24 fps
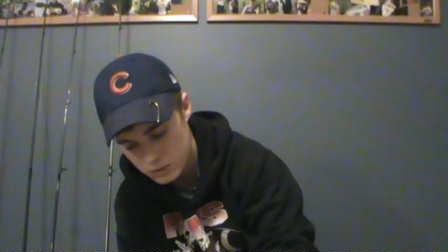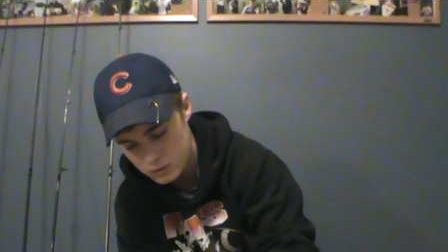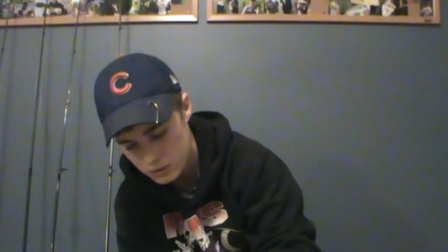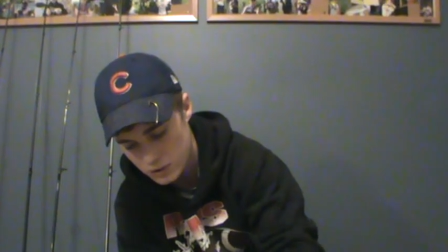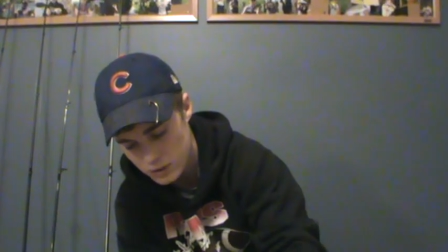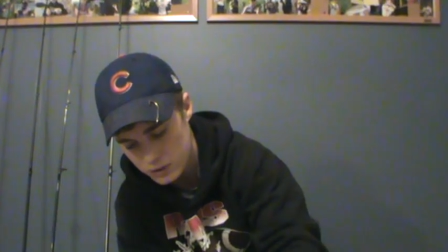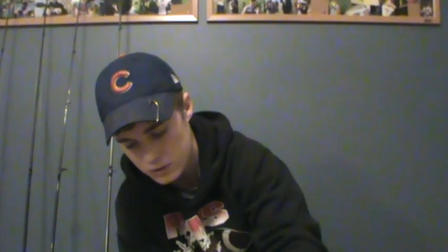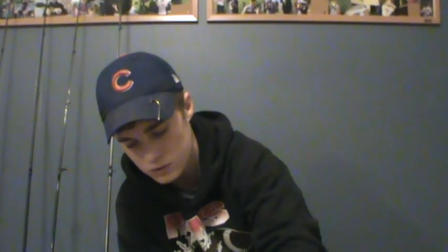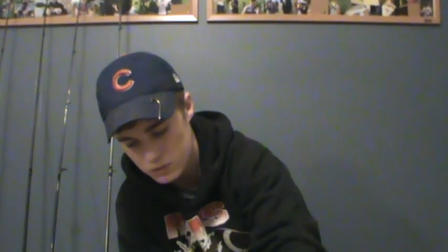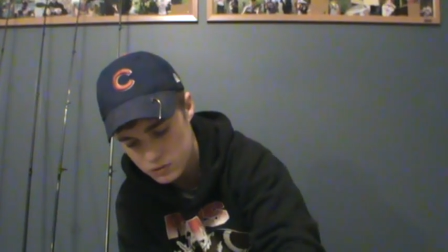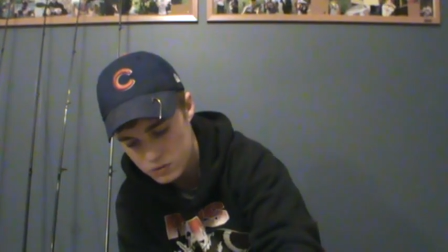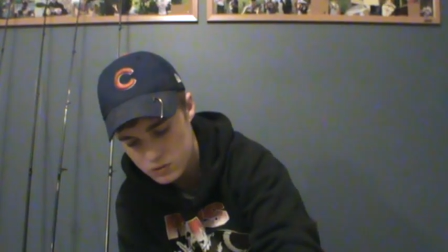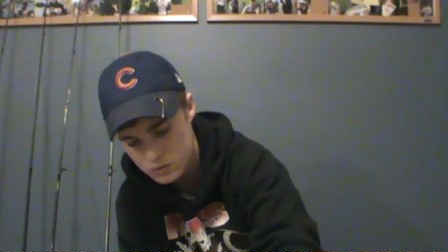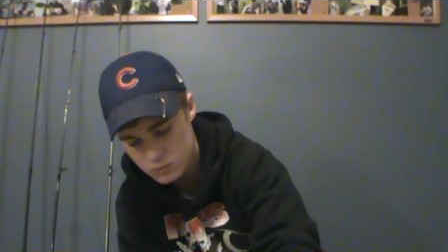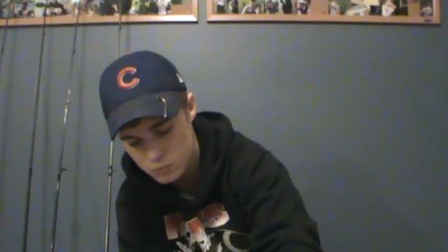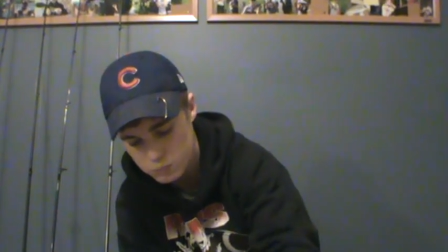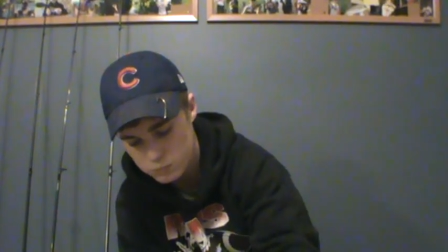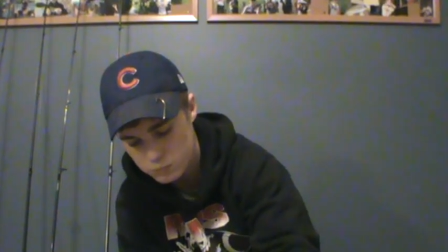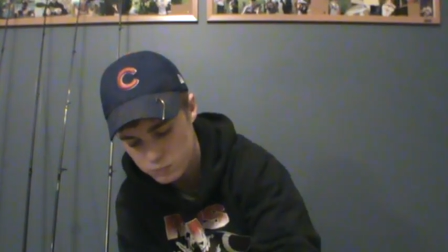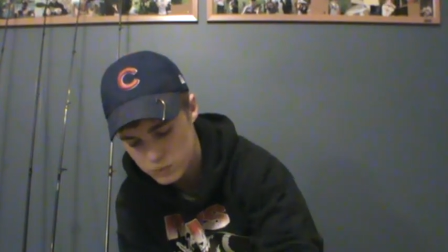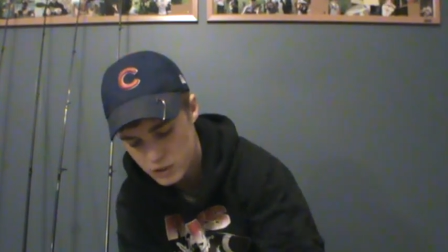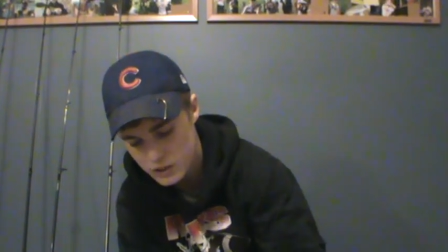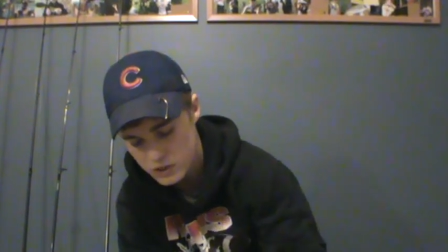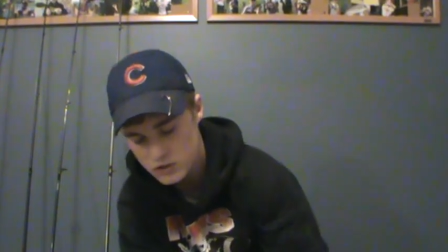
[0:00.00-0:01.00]
I
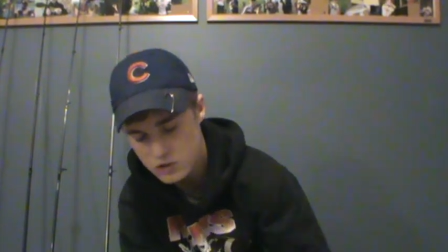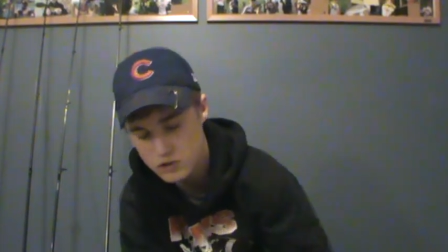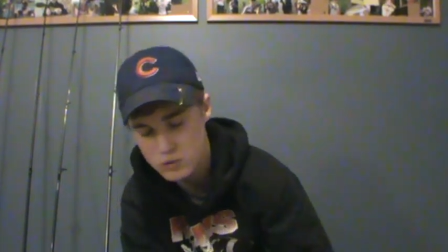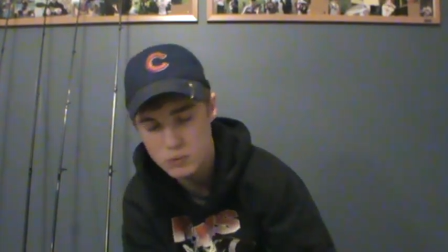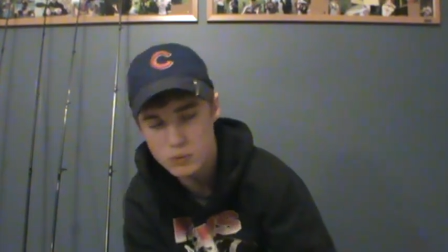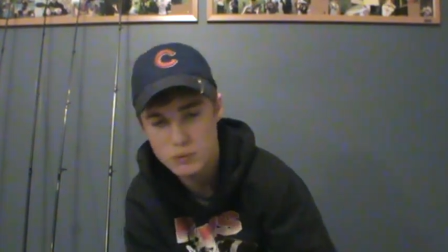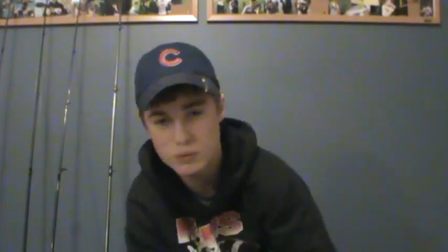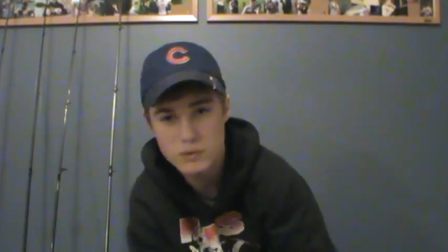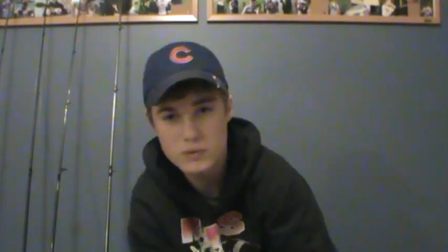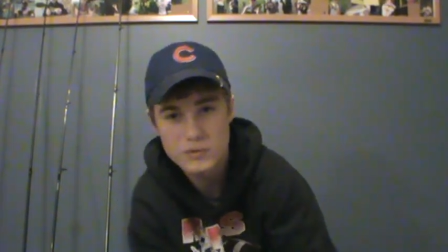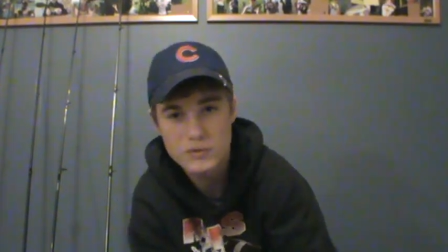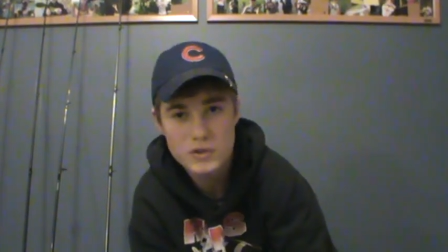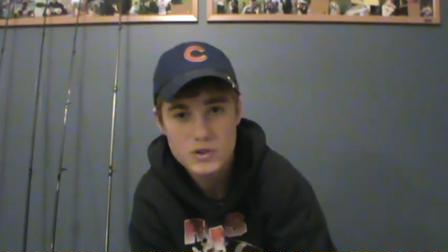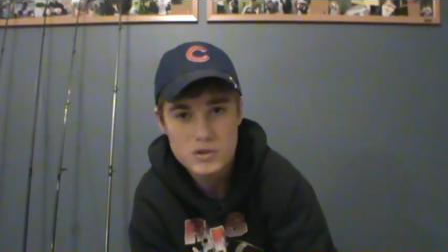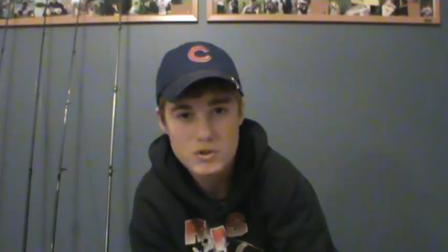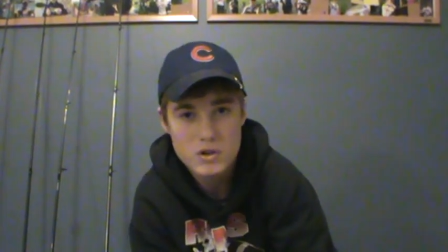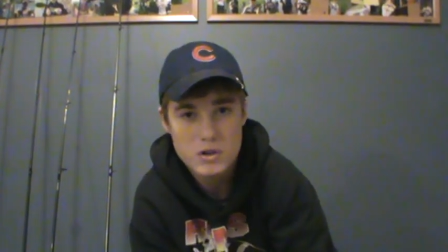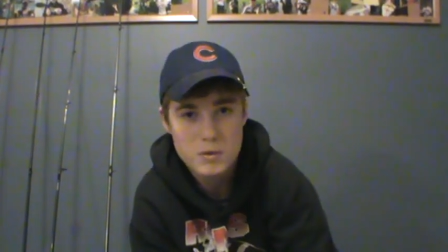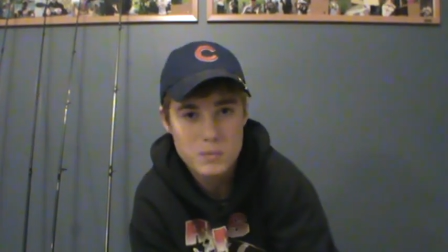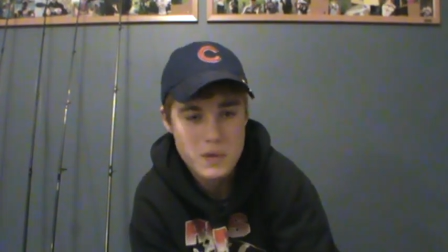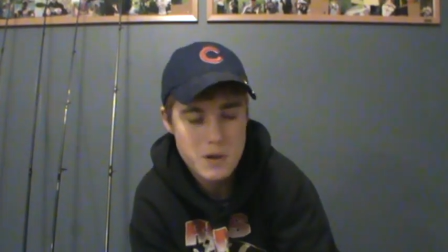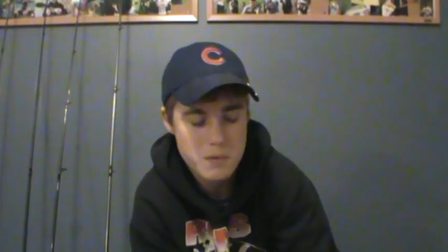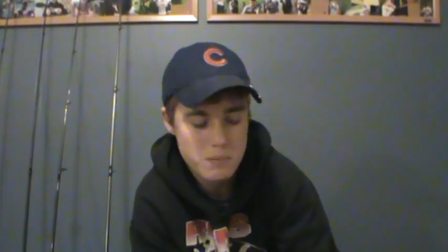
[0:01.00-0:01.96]
catch 2 or 3 fish on them,